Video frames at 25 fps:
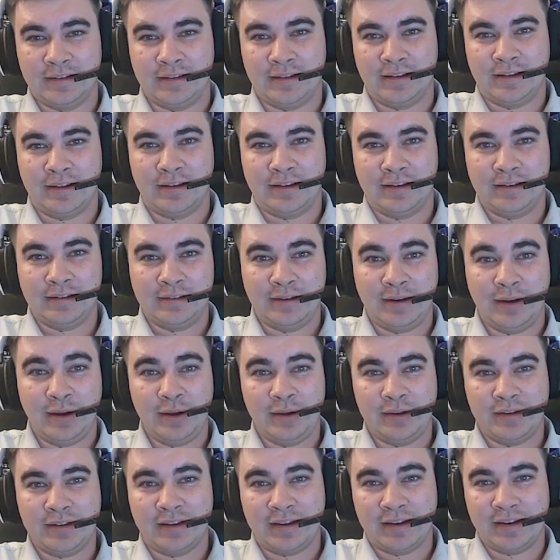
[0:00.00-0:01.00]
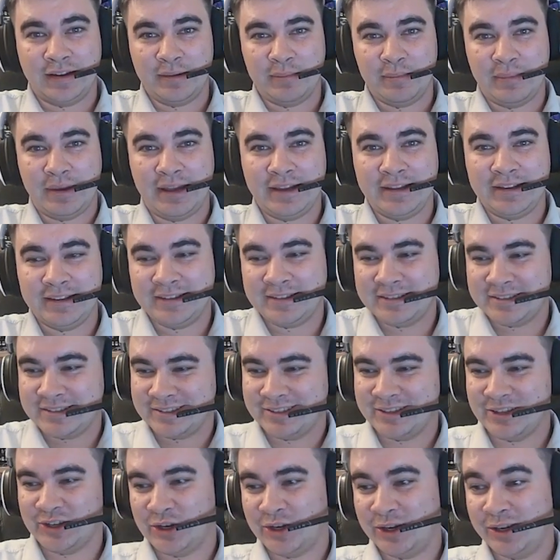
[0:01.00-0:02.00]
All right, I made
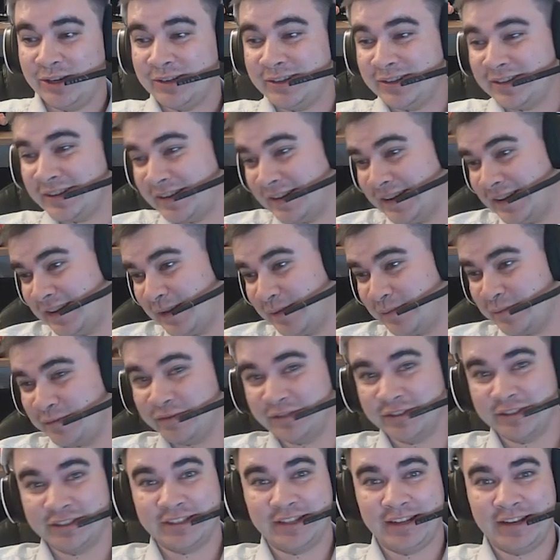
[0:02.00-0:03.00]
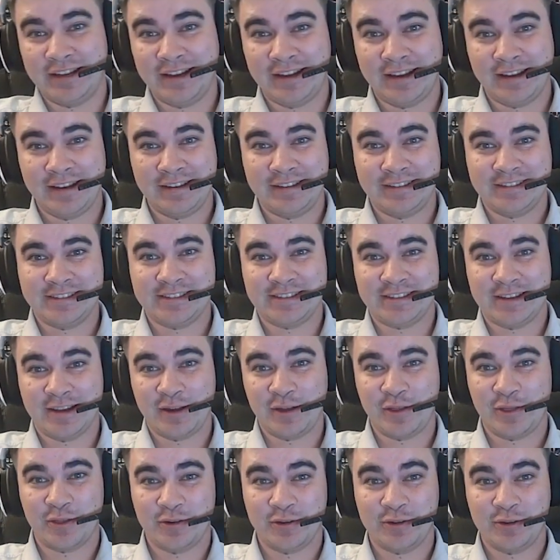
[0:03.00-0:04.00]
it on time for today. It's
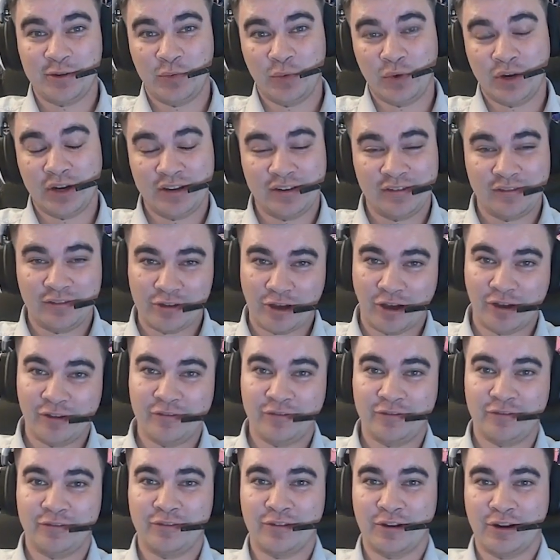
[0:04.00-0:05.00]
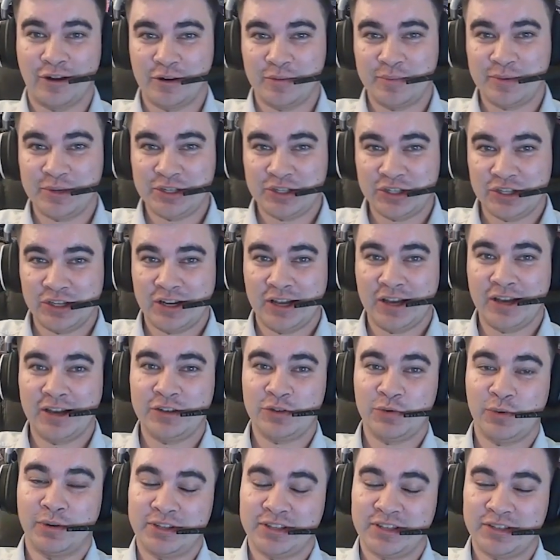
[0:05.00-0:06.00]
day 31 of RPG a Day
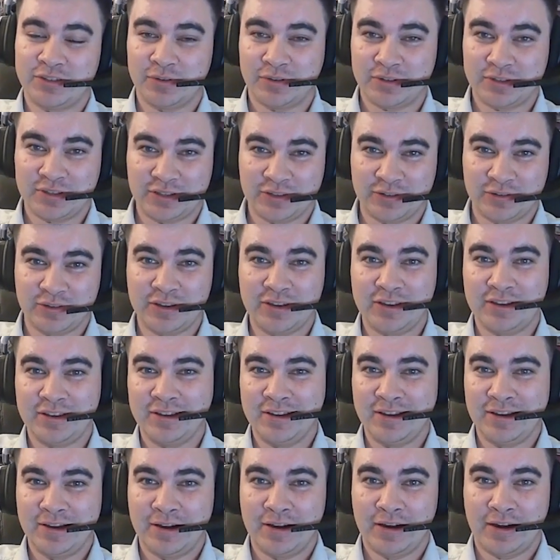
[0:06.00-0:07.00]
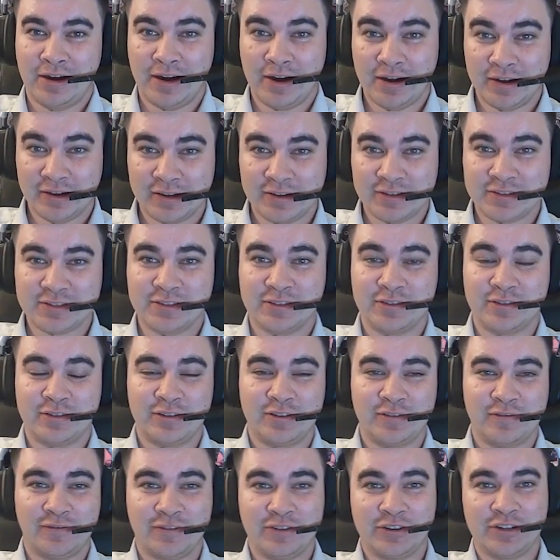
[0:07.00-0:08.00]
2023, August
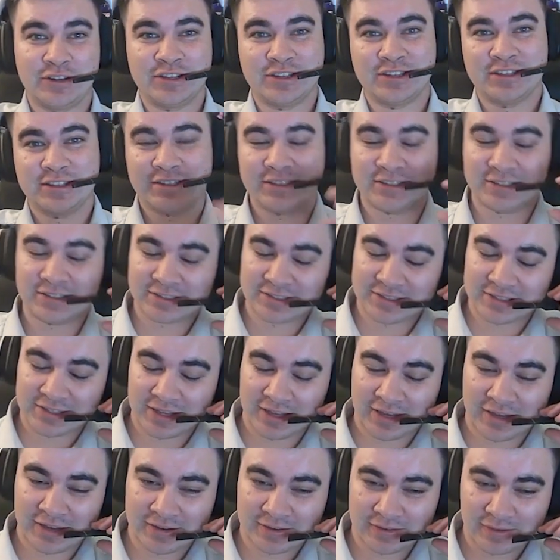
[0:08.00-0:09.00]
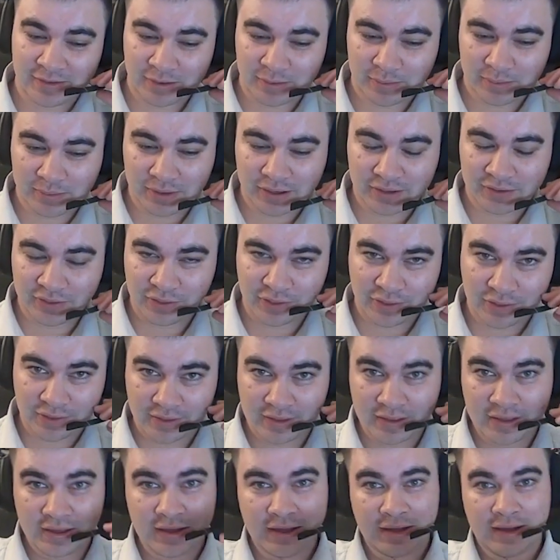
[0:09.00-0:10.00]
31st. It's the end of the month.
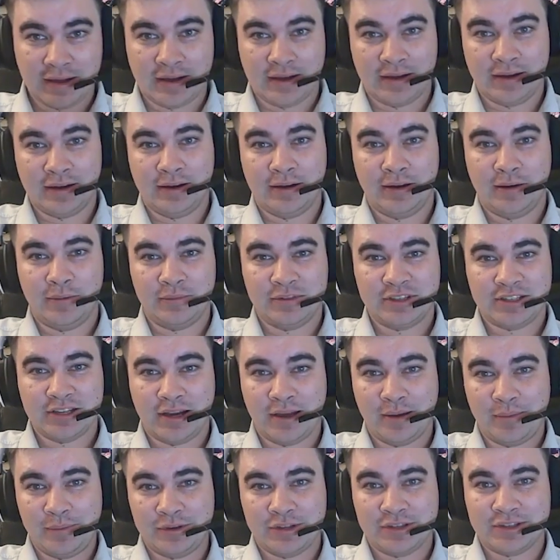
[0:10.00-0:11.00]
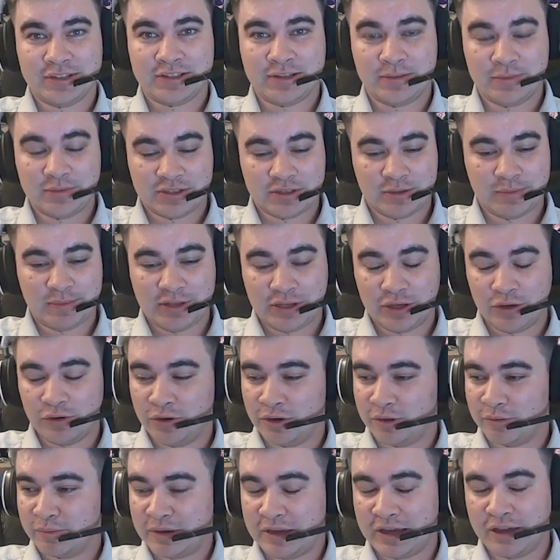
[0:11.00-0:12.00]
Time just seems to be
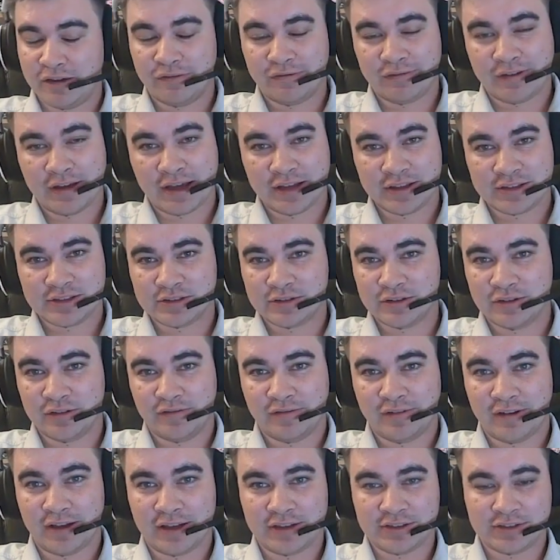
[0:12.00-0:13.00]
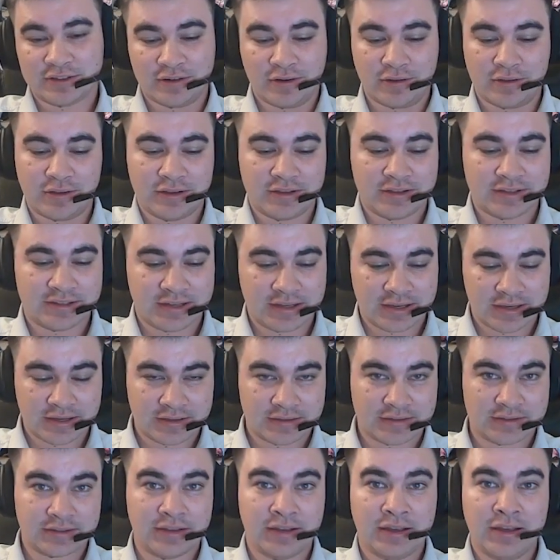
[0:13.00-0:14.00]
going by faster and faster these days.